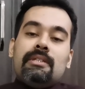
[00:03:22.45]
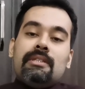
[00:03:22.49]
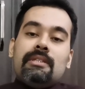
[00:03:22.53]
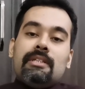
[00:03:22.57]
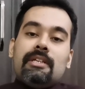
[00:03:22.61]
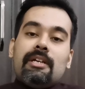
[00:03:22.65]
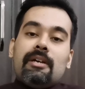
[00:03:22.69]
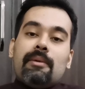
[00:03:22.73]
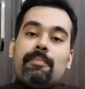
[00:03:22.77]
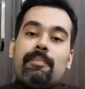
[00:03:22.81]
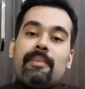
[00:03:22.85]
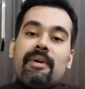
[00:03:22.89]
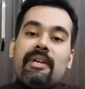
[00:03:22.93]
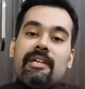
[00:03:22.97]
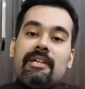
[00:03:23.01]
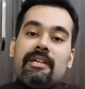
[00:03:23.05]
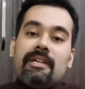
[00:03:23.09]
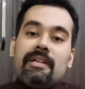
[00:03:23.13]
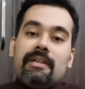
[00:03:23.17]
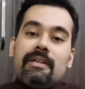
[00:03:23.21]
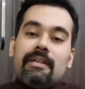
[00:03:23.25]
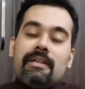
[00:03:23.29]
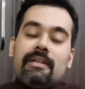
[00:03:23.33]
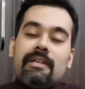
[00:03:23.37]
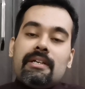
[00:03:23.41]
There are
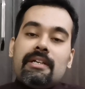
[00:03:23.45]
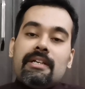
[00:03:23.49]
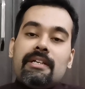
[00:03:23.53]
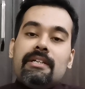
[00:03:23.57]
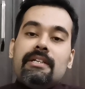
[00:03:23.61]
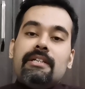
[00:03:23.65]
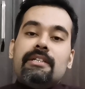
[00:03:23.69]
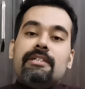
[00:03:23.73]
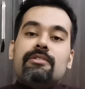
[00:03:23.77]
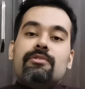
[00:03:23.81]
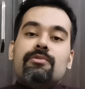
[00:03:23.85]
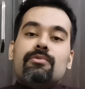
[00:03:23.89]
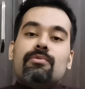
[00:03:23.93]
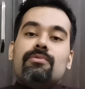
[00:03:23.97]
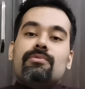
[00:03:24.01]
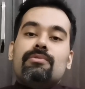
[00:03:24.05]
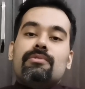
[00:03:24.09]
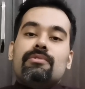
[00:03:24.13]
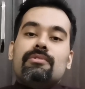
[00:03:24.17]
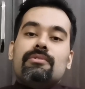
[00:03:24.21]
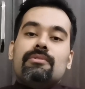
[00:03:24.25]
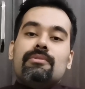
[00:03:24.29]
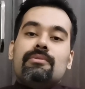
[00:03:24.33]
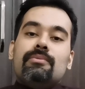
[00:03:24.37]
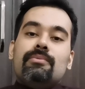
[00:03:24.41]
many kidney
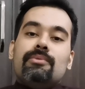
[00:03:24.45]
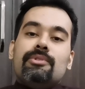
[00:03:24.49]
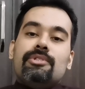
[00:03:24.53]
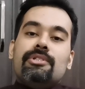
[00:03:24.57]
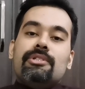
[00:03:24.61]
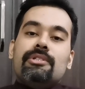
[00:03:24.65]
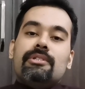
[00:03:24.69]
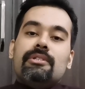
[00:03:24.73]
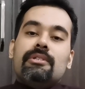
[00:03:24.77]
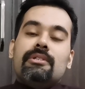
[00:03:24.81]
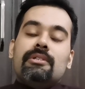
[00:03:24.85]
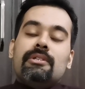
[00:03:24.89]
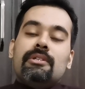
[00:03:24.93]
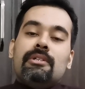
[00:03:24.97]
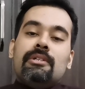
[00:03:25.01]
stones which